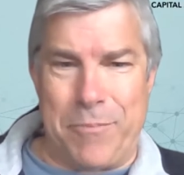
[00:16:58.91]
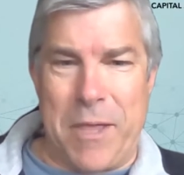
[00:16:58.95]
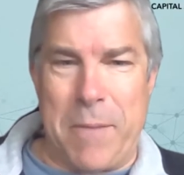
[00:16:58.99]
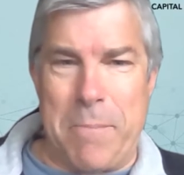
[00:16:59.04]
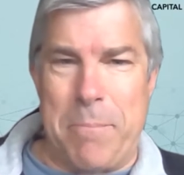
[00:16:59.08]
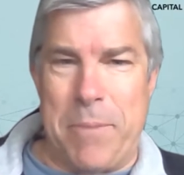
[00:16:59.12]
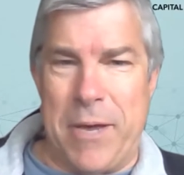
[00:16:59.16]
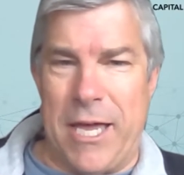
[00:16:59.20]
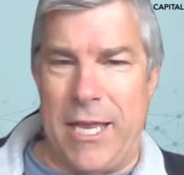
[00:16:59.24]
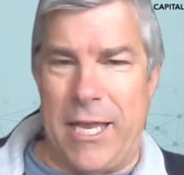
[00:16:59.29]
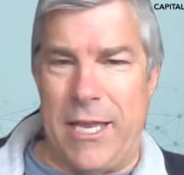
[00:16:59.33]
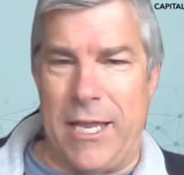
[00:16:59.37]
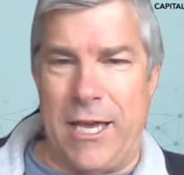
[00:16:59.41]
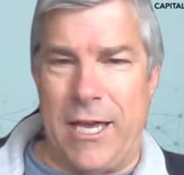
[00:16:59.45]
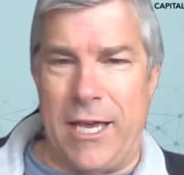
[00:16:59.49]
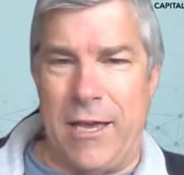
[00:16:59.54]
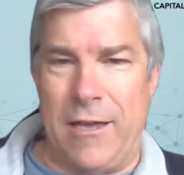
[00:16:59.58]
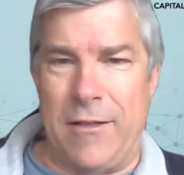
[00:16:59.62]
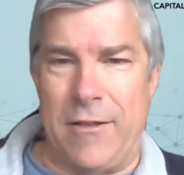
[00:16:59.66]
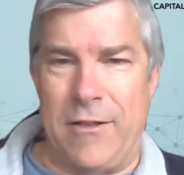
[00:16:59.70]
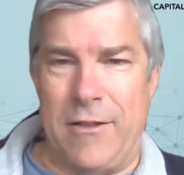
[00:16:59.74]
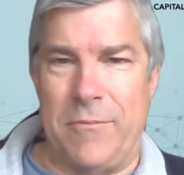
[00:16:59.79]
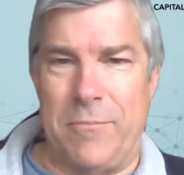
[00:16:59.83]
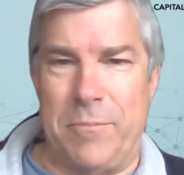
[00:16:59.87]
But
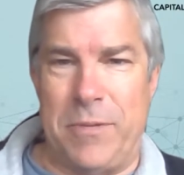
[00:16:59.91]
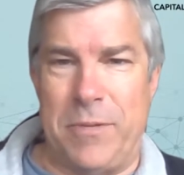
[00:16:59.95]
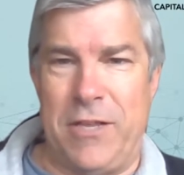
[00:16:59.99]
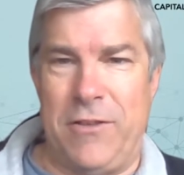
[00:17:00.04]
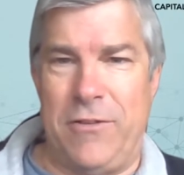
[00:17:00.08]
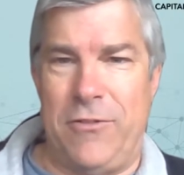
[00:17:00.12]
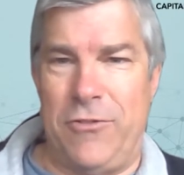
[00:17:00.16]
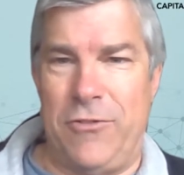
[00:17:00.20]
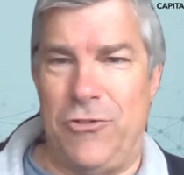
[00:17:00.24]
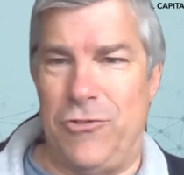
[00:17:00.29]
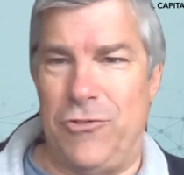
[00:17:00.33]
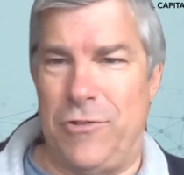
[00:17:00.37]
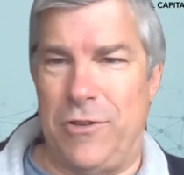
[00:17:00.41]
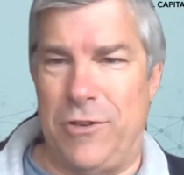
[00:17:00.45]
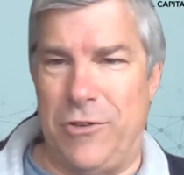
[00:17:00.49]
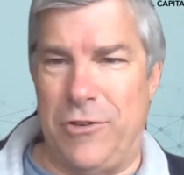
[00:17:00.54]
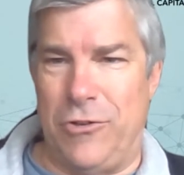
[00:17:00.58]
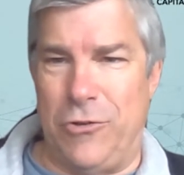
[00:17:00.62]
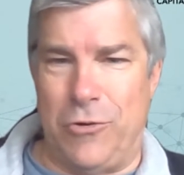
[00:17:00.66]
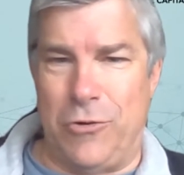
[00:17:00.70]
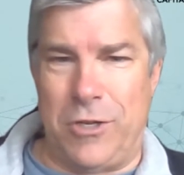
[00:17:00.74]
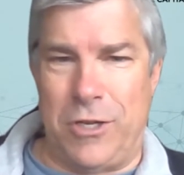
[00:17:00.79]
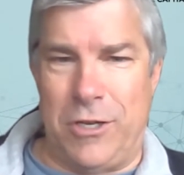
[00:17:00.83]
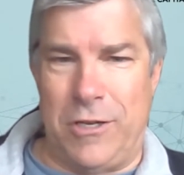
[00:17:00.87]

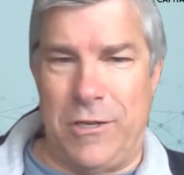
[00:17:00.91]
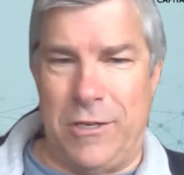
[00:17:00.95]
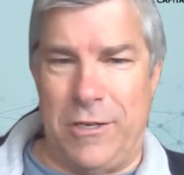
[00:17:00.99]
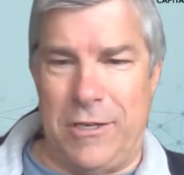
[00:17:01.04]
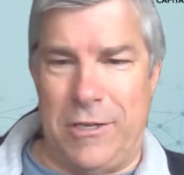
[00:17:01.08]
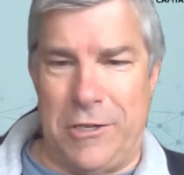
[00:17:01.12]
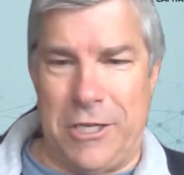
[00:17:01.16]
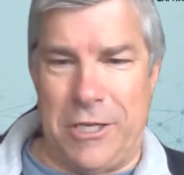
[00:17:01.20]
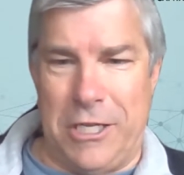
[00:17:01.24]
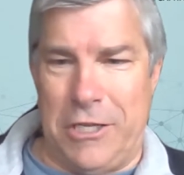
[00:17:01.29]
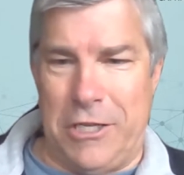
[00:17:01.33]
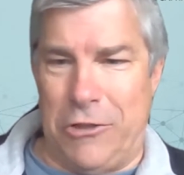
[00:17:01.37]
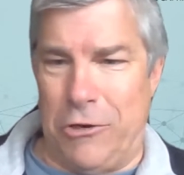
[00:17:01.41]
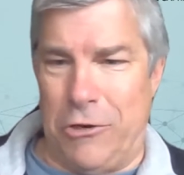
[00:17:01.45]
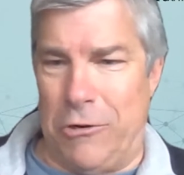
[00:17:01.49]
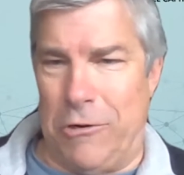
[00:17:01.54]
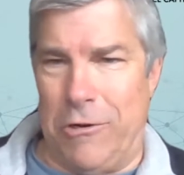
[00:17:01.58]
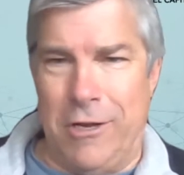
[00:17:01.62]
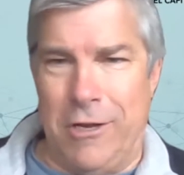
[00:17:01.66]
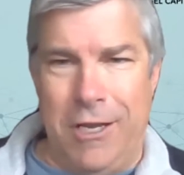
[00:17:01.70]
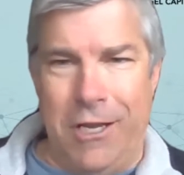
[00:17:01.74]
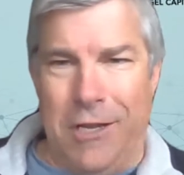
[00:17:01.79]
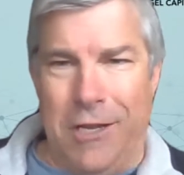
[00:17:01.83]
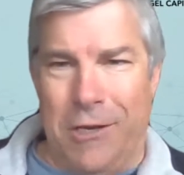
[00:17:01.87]
you can
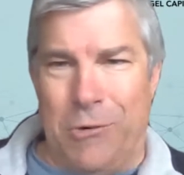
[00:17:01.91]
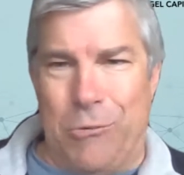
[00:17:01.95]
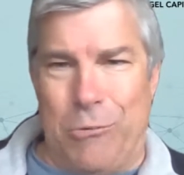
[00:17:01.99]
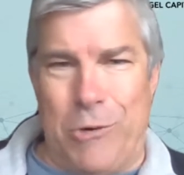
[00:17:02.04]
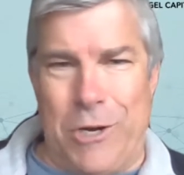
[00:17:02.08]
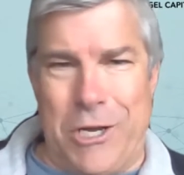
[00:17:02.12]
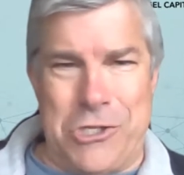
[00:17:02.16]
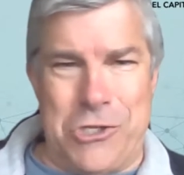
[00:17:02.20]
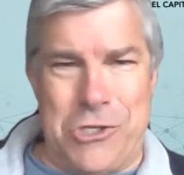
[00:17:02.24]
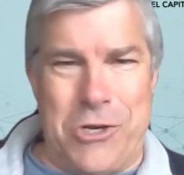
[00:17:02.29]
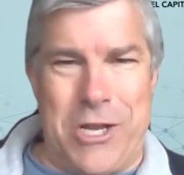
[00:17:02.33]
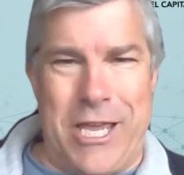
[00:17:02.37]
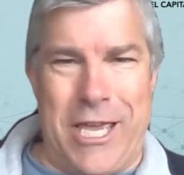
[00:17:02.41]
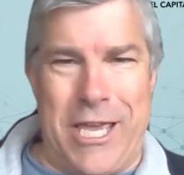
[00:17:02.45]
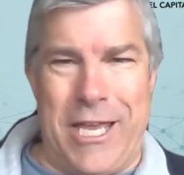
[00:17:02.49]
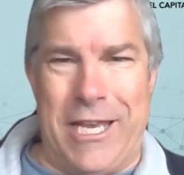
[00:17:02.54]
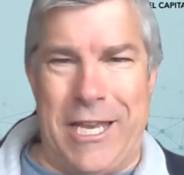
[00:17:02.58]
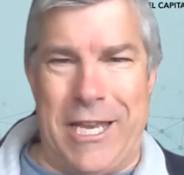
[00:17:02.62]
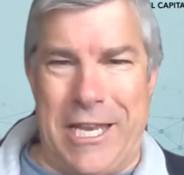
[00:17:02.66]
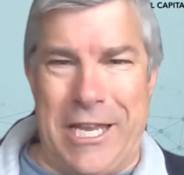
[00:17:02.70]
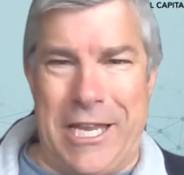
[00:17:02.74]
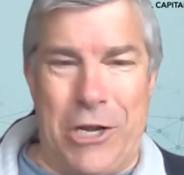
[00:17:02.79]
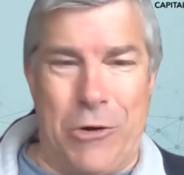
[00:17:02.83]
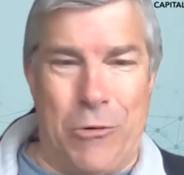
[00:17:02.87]
either raise your
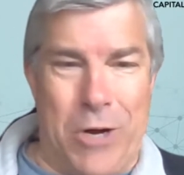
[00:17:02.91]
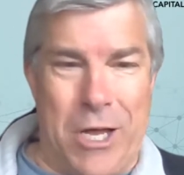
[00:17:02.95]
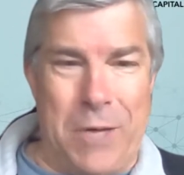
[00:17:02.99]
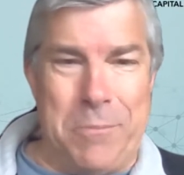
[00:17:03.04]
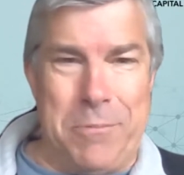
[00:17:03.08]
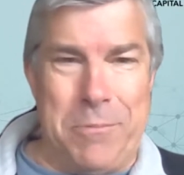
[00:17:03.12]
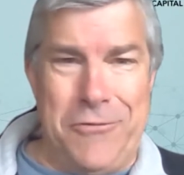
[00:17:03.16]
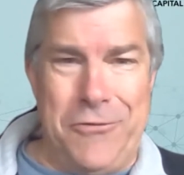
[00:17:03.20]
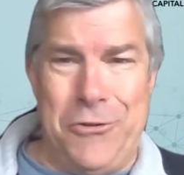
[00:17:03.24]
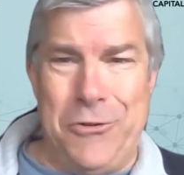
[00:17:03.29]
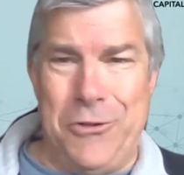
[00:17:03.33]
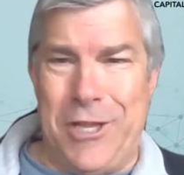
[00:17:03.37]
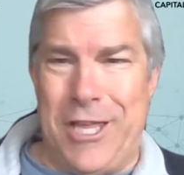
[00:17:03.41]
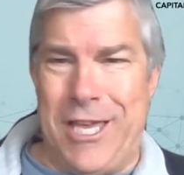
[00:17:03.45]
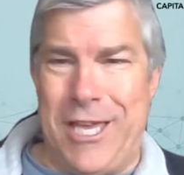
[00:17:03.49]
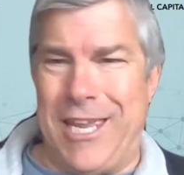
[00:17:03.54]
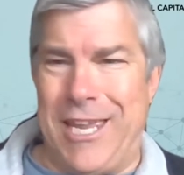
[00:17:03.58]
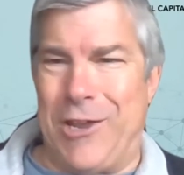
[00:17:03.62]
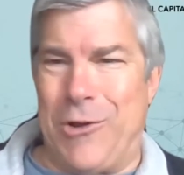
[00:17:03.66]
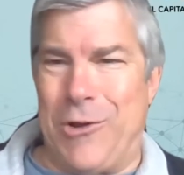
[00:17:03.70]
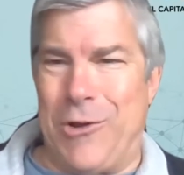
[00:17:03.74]
hand and interrupt if you like,